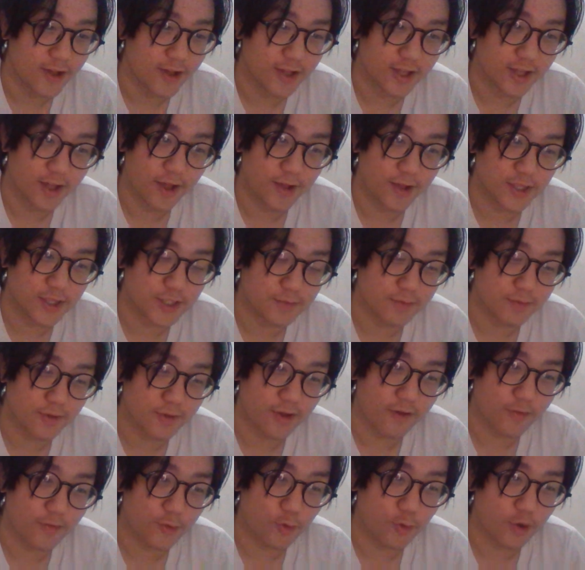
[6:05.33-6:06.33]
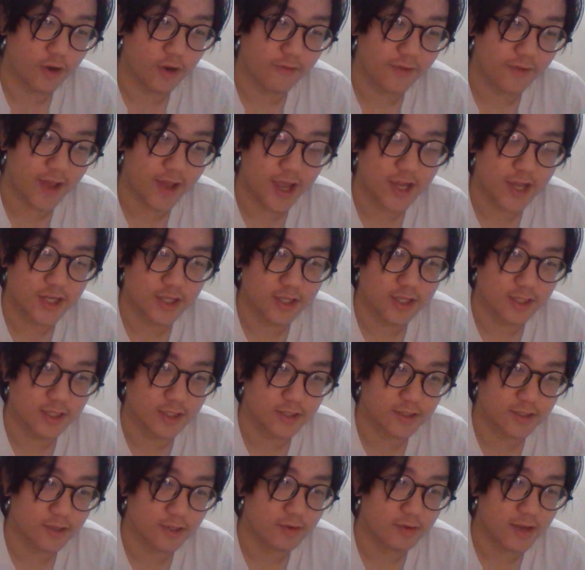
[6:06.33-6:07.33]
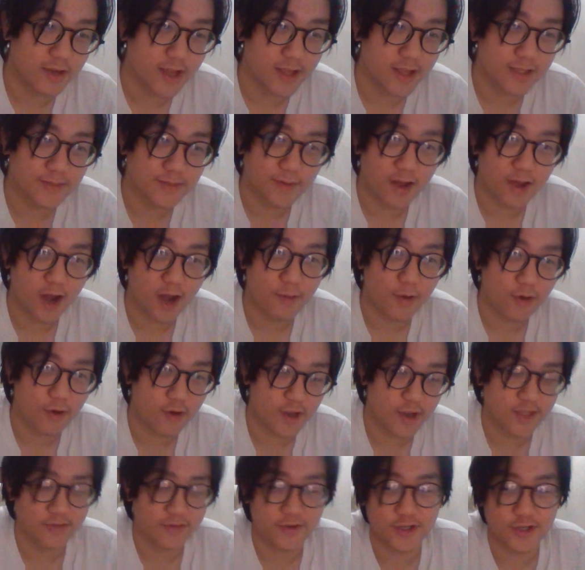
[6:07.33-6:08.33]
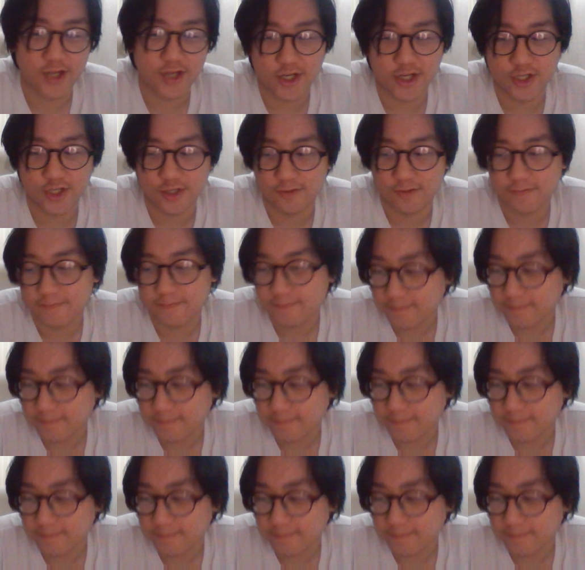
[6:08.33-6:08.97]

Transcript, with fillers: uh, to be of the qualifications you need to become a crazy rich Asian.